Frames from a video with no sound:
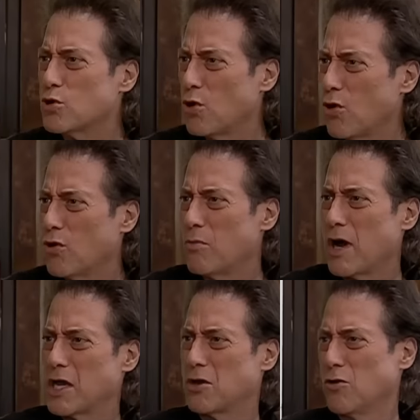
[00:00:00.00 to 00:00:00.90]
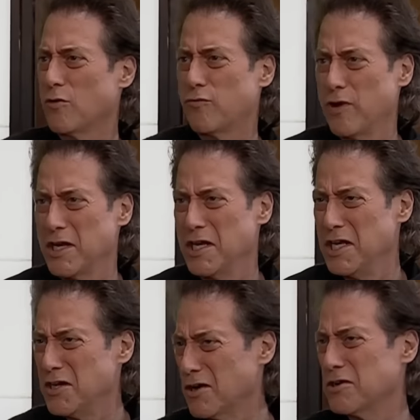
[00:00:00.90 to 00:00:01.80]
You call my girlfriend
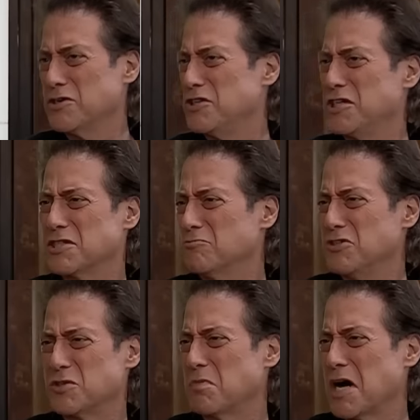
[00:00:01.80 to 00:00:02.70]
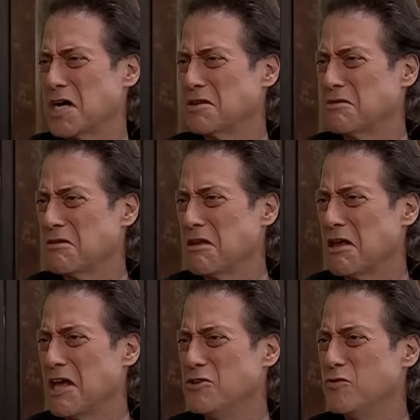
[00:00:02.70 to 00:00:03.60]
and hit on her and she doesn't respond?
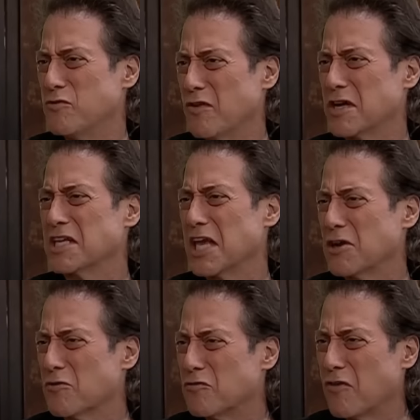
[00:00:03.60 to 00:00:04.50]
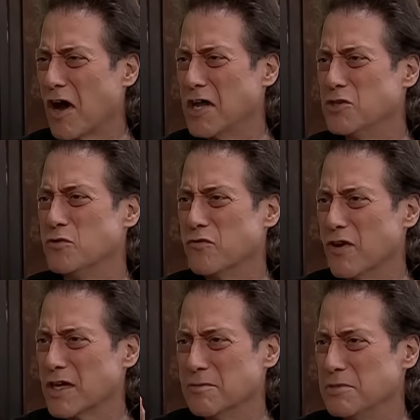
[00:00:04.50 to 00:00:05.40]
And you fucking get her fired, you
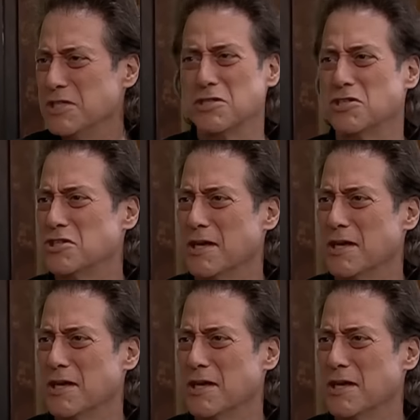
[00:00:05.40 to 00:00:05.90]
fucking piece of